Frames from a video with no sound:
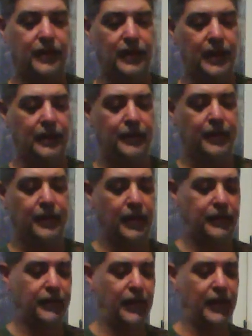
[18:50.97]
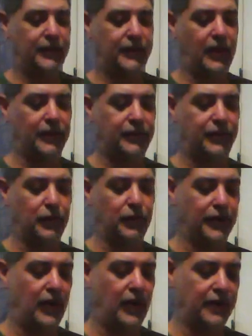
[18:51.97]
And so that's how the
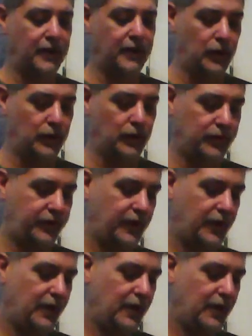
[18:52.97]
storyline goes.